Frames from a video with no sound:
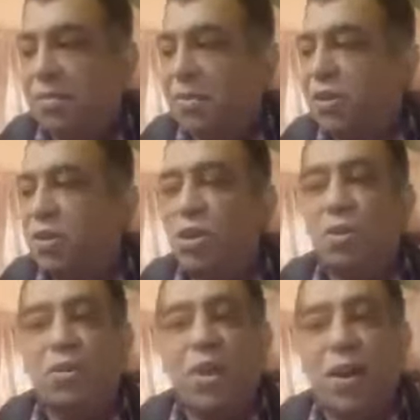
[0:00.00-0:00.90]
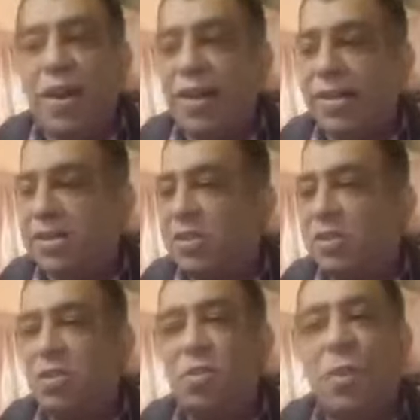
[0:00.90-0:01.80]
new diets,
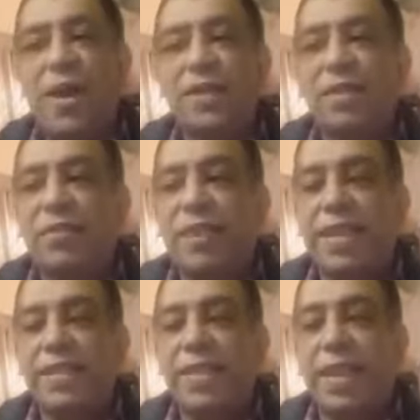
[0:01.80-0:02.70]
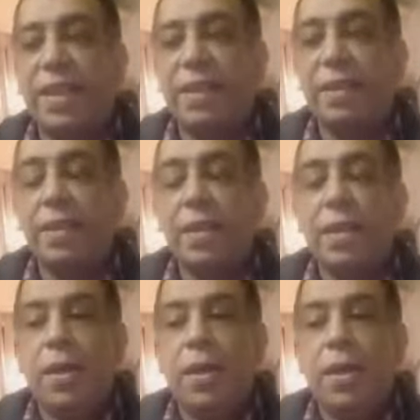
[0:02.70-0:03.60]
new ways of eating.
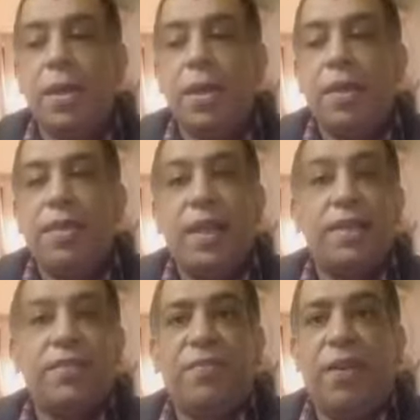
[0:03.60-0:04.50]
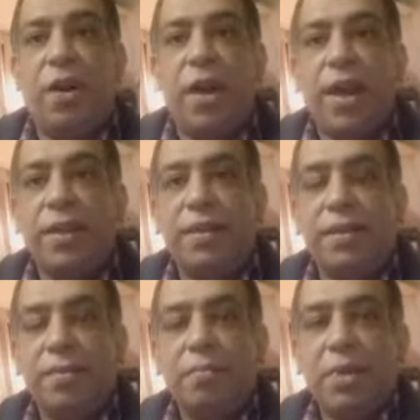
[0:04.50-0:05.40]
That's fine,
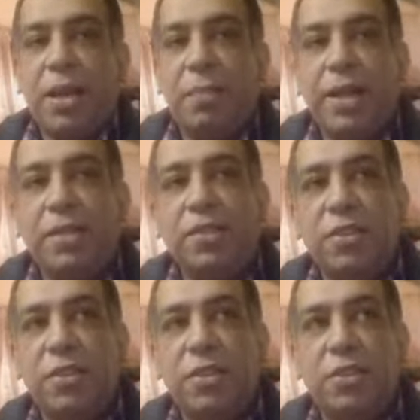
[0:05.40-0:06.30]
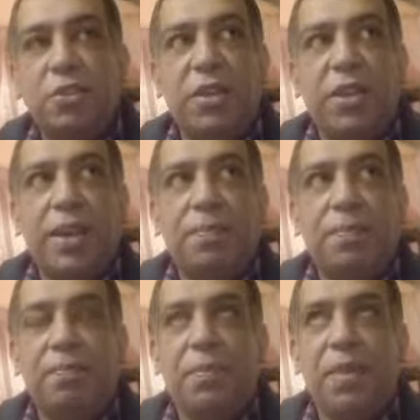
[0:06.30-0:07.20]
but coming into the new year,
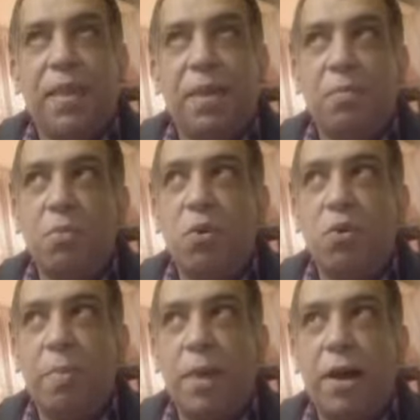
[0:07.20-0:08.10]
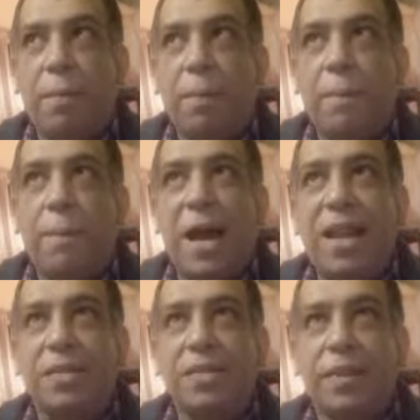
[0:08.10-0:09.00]
think more about
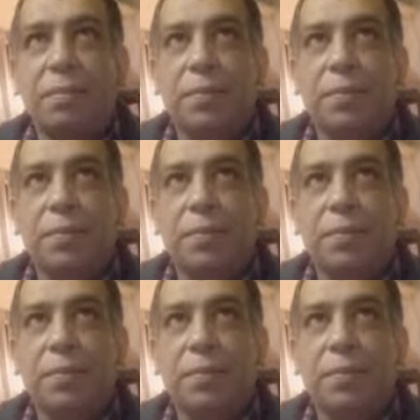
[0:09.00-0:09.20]
balancing